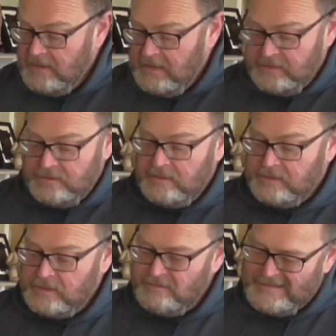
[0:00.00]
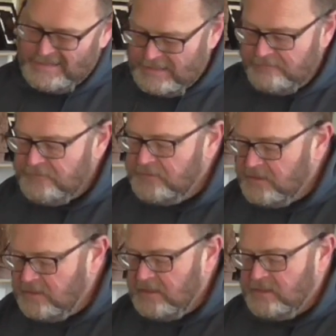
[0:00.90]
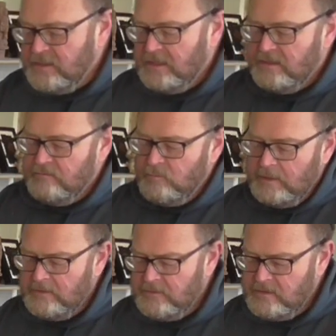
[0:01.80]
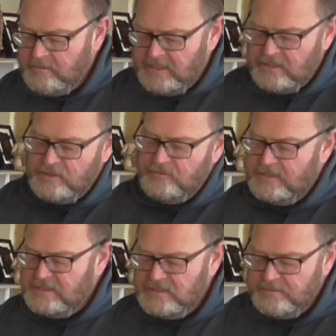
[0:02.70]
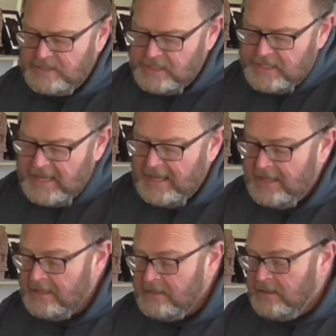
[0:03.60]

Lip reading: It's different, it's weird, it's a bit strange, it's a bit sticky.